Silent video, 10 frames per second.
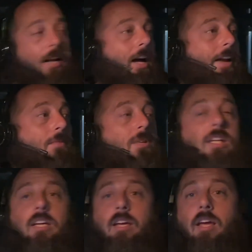don't
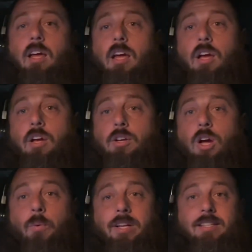really
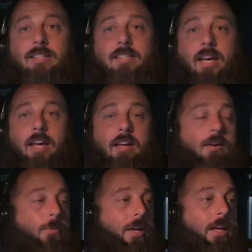know what to say.
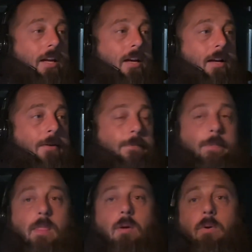We
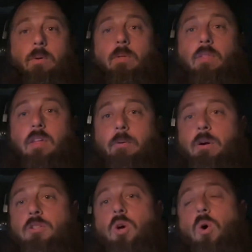
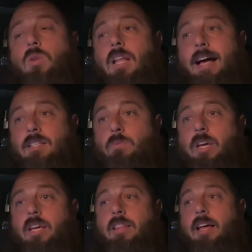were told last
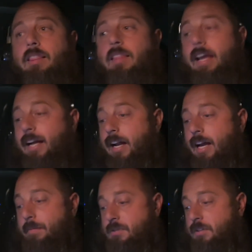week that they got
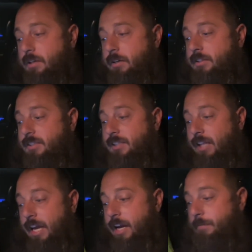absolutely
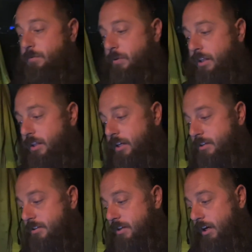slammed with these